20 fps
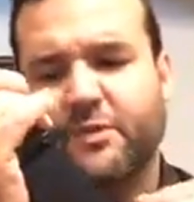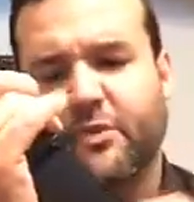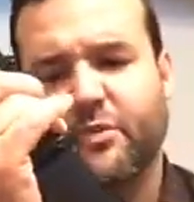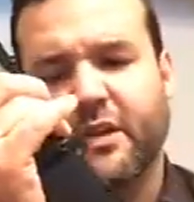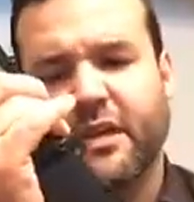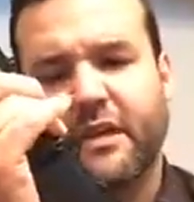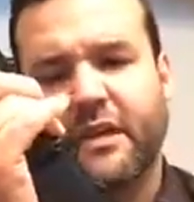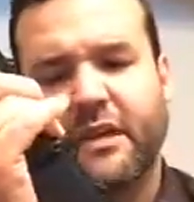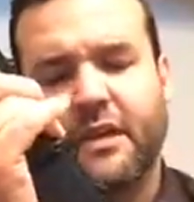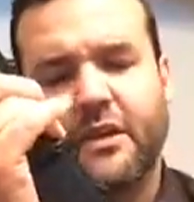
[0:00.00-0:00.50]

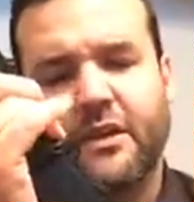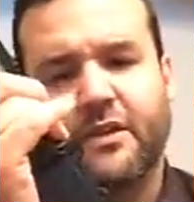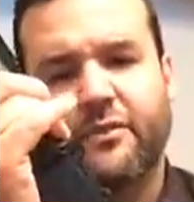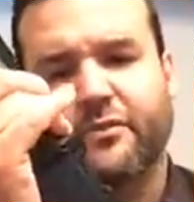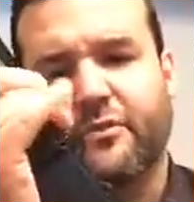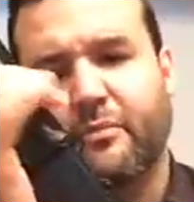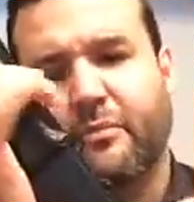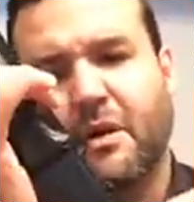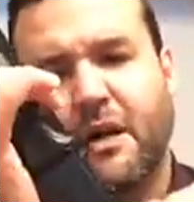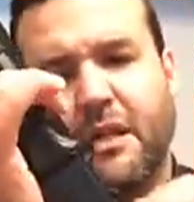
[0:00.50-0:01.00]
rigging here
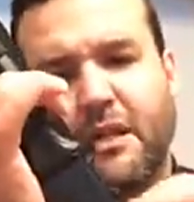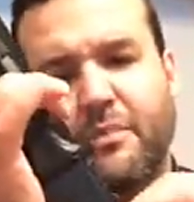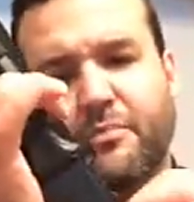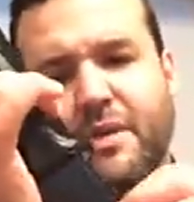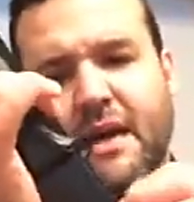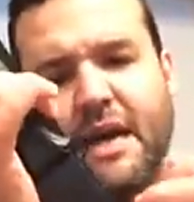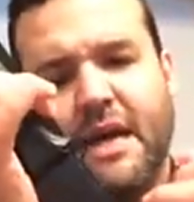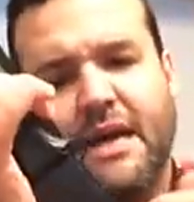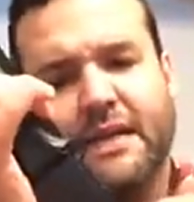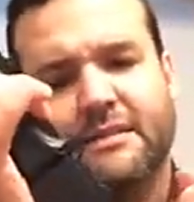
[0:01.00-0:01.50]
from Molly
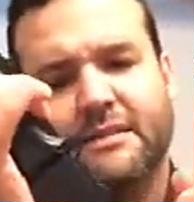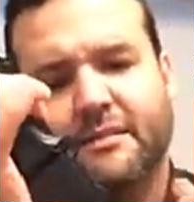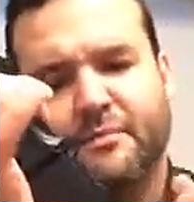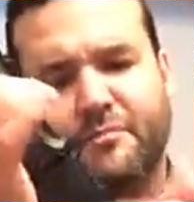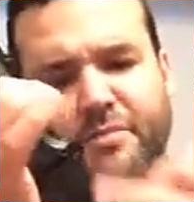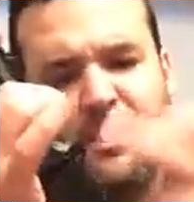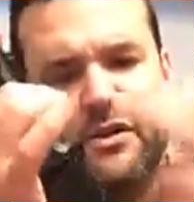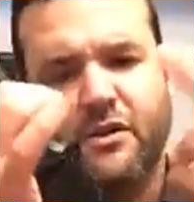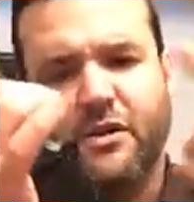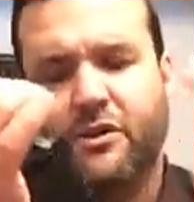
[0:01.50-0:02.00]
packs and
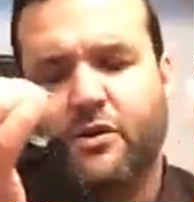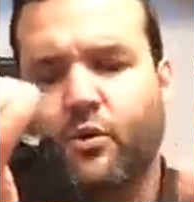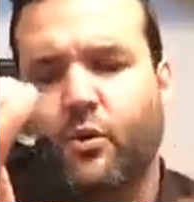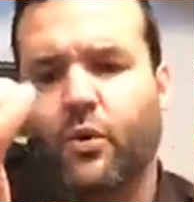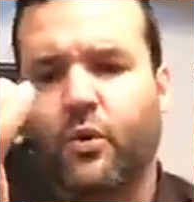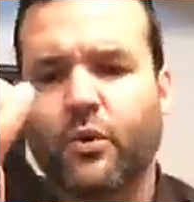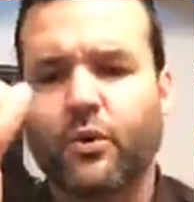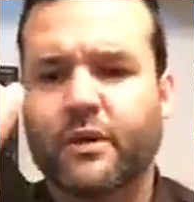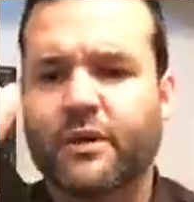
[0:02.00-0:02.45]
paracord.